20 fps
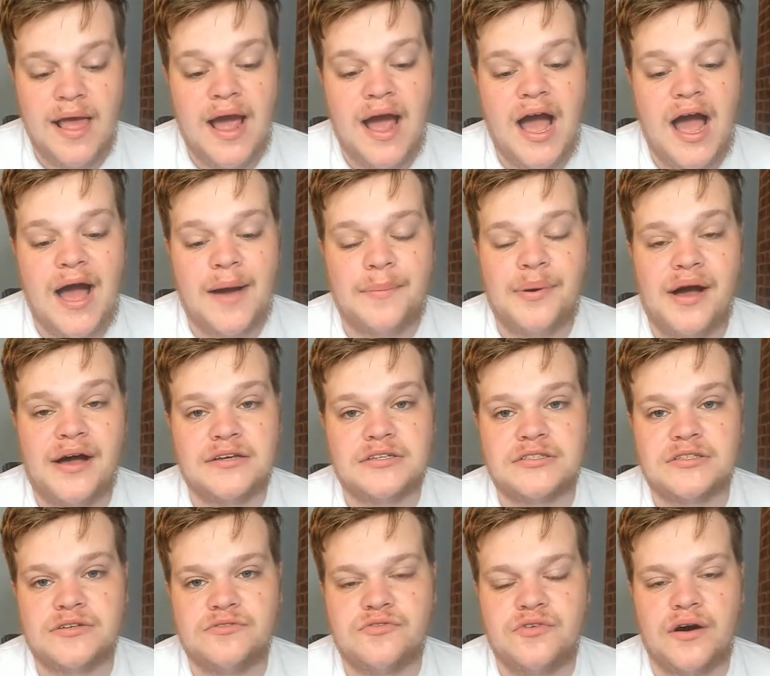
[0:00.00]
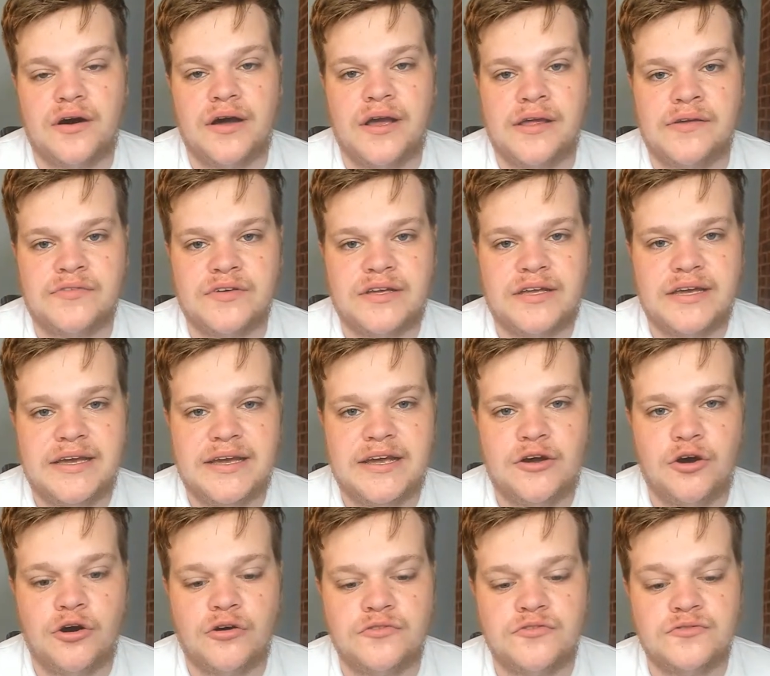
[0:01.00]
5:30
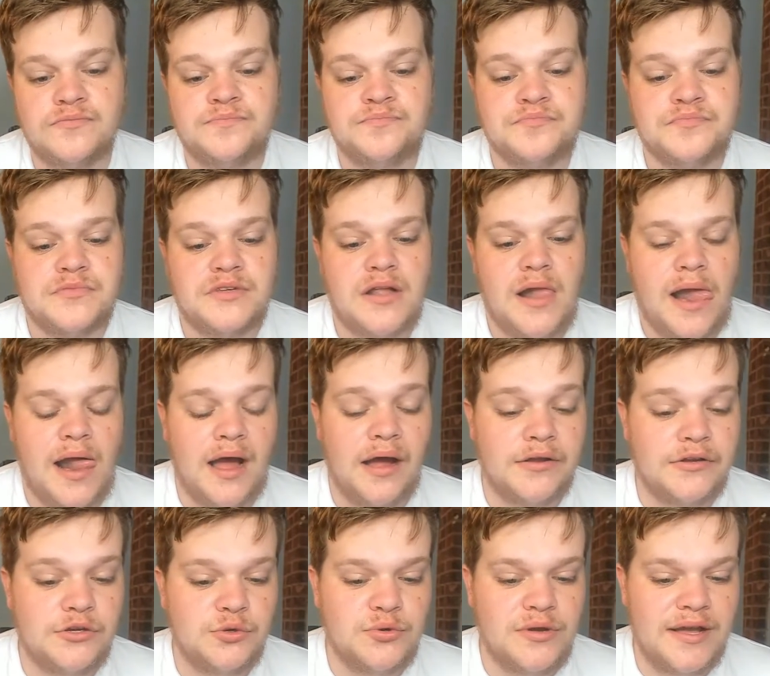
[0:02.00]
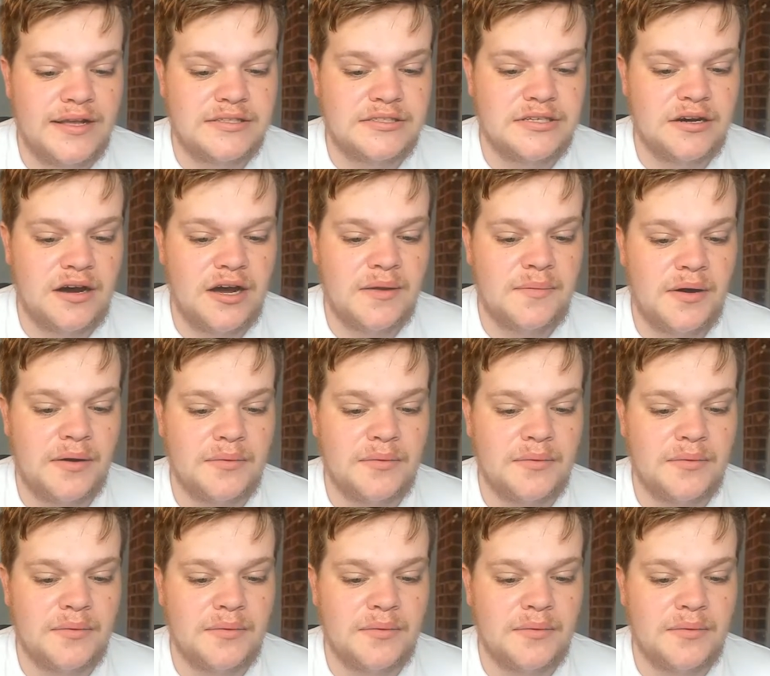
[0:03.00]
kickoff UK time.